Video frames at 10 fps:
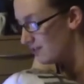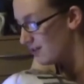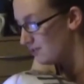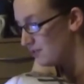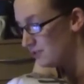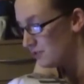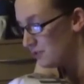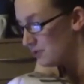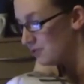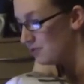How will you know
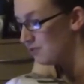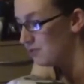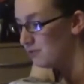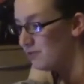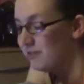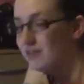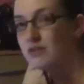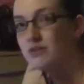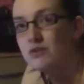what you're listening